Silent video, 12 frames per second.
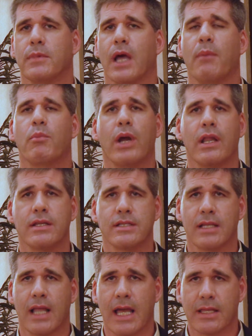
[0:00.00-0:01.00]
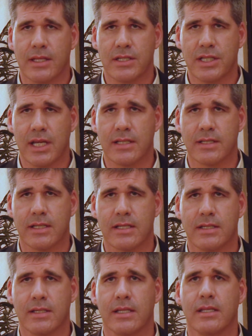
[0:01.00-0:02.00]
umbrellas like the
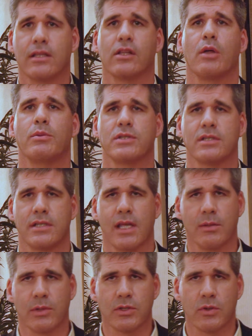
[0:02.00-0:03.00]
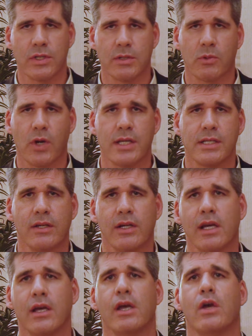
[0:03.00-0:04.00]
ESTC, the Global Sustainable Tourism
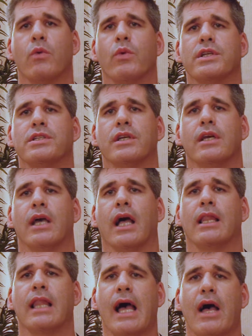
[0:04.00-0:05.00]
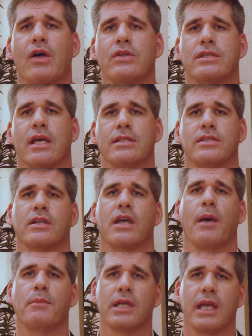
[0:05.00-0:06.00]
Criteria, which allows us to
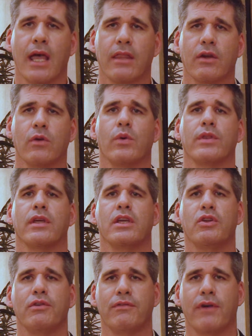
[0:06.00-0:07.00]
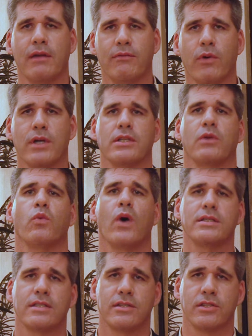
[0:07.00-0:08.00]
come together with a unified voice on
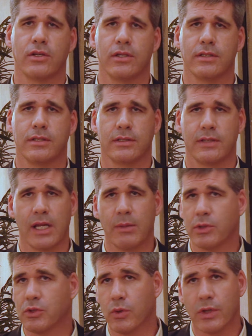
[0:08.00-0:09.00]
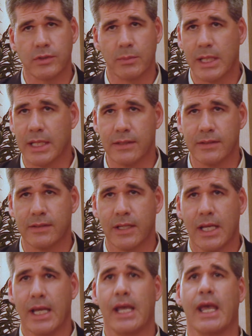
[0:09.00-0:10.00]
what sustainable tourism is
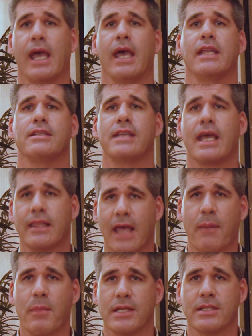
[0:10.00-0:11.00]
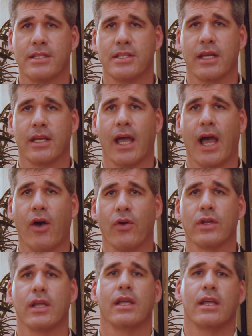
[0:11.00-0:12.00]
and take that message out